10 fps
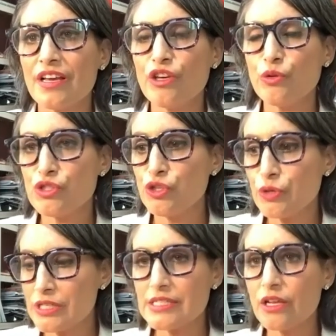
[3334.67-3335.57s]
You, you
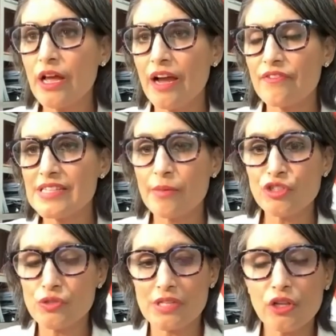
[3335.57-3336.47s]
can still have the same
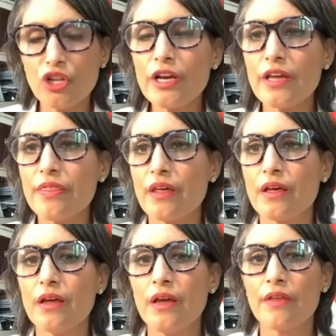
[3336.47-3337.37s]
issues. Like look at
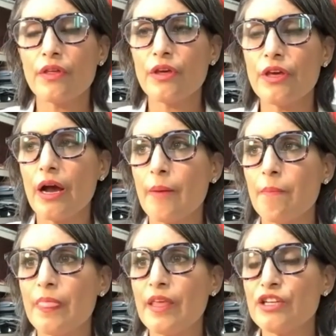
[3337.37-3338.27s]
the the
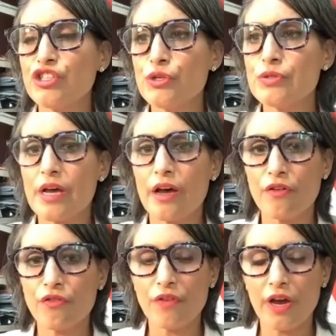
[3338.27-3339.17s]
um, the issues
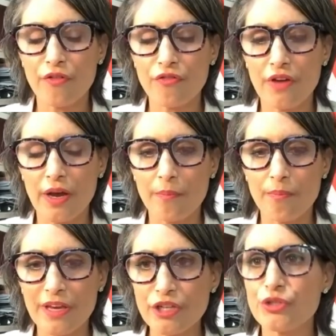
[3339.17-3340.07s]
of of um,
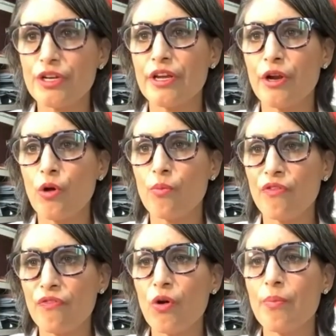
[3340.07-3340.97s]
bigotry and
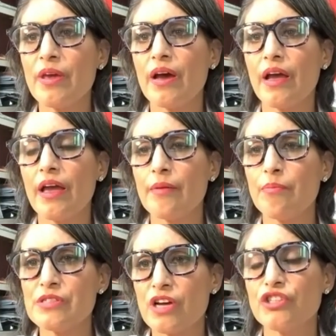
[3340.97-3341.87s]
homophobia and
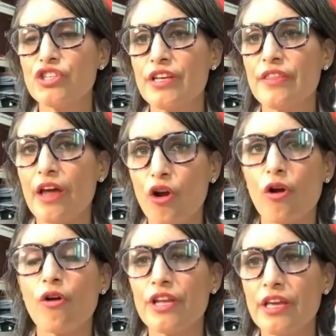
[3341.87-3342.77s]
misogyny that are
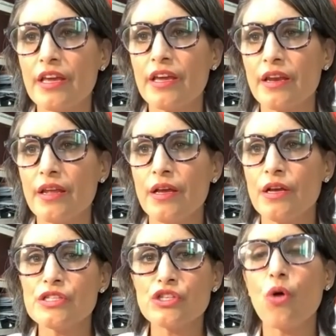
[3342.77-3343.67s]
already in
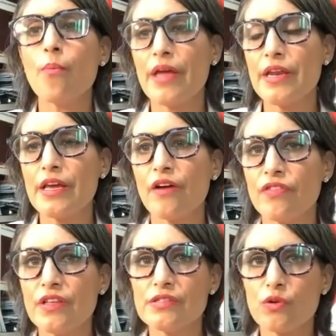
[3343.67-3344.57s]
so many of
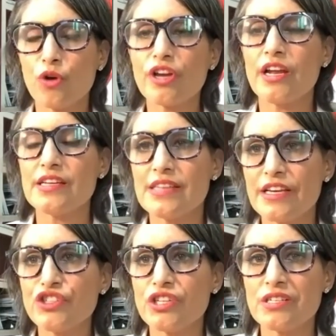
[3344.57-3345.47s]
these
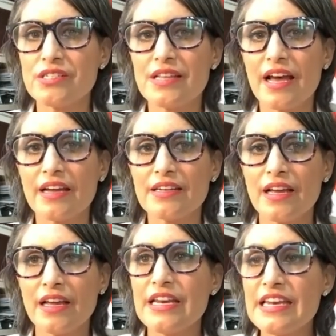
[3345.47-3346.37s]
organizations that
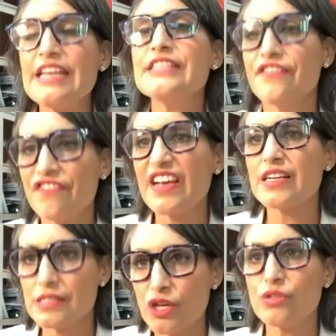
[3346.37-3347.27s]
need to
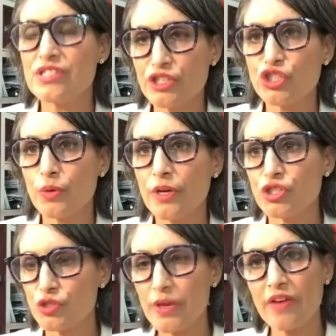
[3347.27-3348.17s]
fix those
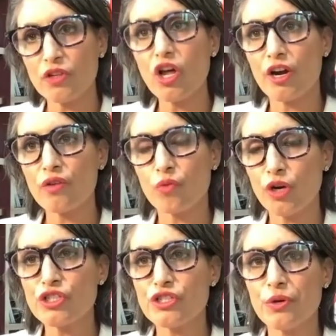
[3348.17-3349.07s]
situations. We have a lot of
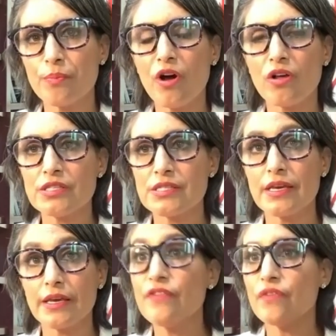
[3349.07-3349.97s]
work to do in
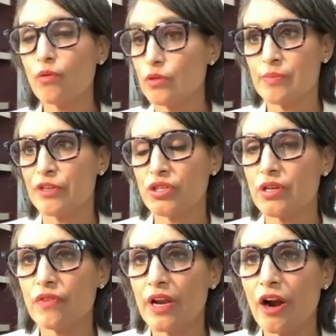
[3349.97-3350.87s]
policy, even, especially
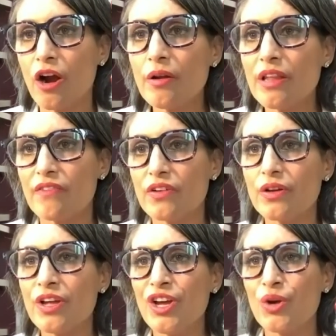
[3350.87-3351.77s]
even at our
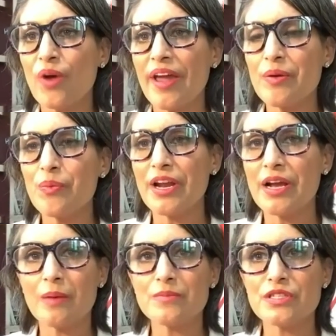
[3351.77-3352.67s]
level, right? When it
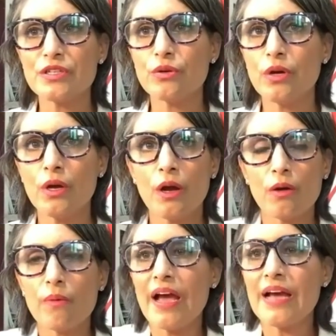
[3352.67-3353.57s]
comes to
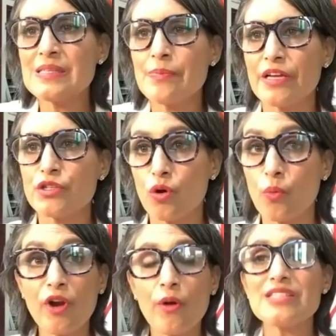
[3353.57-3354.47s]
harassment or
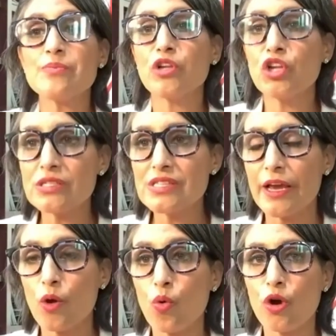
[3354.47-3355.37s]
what harassment looks
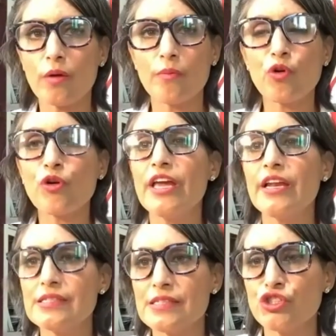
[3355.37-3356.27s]
like, or
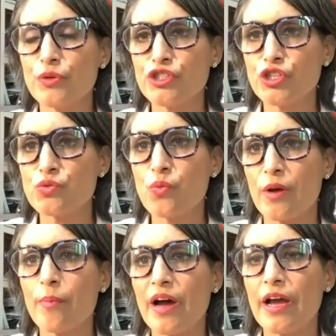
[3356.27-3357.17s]
creating situations
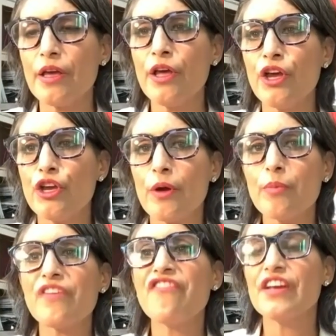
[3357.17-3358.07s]
whereby you're
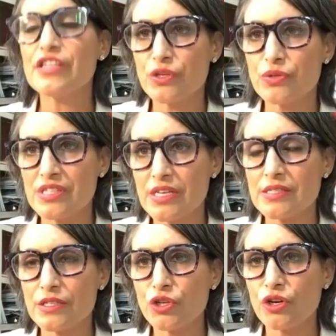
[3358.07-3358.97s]
able to fix those
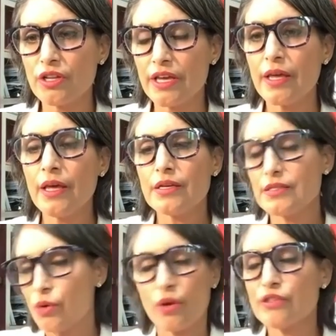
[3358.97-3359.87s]
things internally.
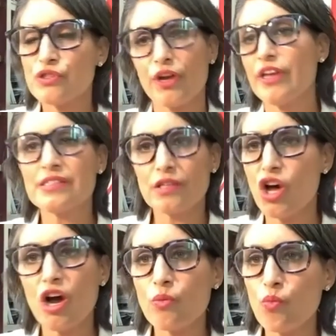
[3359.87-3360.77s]
So uh, sorry, it's a
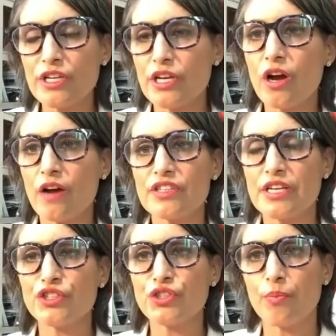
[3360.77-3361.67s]
long winded
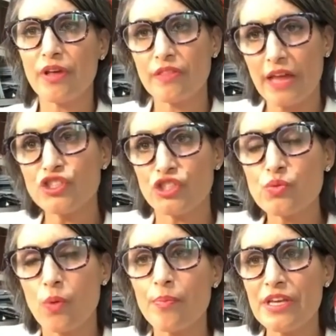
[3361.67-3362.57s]
conversation, but. That that's
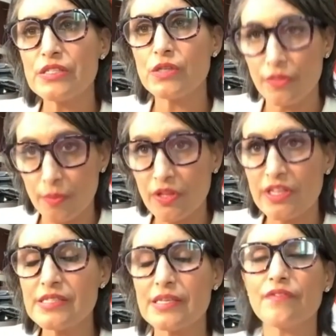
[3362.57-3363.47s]
just one piece on the
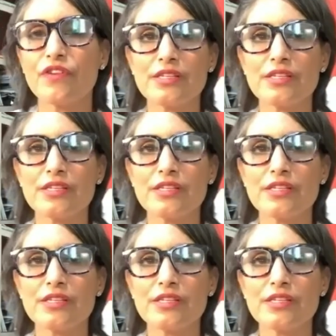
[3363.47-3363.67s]
policing, for